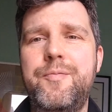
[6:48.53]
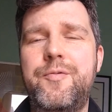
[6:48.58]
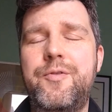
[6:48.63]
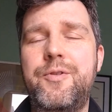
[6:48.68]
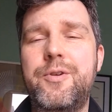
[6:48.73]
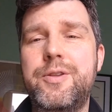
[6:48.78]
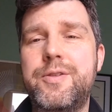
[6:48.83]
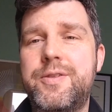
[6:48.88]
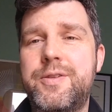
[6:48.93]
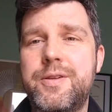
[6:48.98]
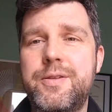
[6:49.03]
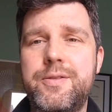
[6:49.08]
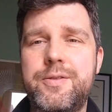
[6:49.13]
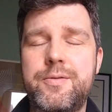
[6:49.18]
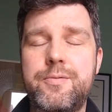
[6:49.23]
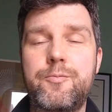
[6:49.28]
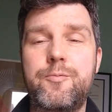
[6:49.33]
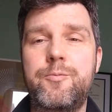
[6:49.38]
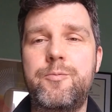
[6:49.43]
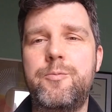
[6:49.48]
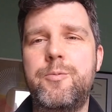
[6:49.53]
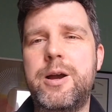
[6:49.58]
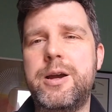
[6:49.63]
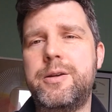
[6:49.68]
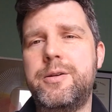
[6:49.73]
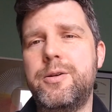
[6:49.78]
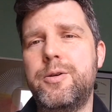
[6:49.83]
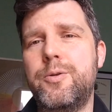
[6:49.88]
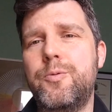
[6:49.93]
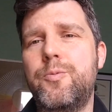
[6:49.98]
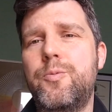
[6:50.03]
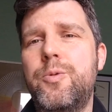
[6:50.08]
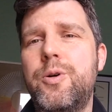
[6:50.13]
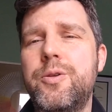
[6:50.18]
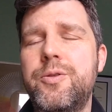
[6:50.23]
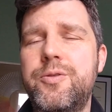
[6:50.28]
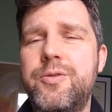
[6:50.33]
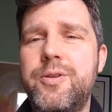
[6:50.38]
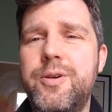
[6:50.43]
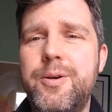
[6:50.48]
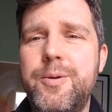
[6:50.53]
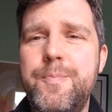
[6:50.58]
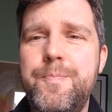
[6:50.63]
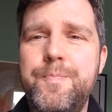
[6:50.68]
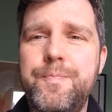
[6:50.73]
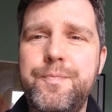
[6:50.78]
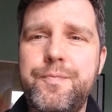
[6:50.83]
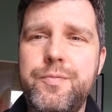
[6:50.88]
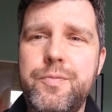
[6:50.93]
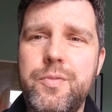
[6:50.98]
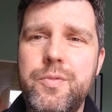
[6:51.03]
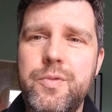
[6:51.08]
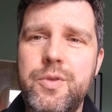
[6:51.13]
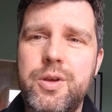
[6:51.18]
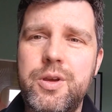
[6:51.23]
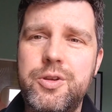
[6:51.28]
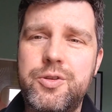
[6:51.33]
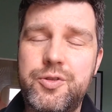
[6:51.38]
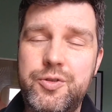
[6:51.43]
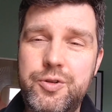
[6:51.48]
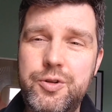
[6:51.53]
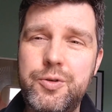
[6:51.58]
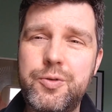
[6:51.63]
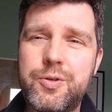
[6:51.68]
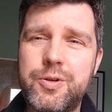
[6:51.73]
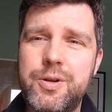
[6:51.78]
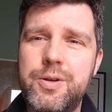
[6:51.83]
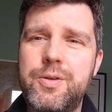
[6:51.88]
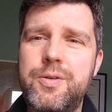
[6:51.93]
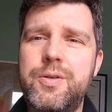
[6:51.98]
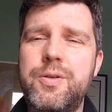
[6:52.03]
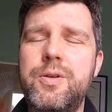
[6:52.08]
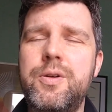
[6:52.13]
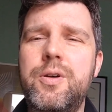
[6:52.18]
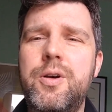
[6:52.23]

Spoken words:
For instance, Wagner was a student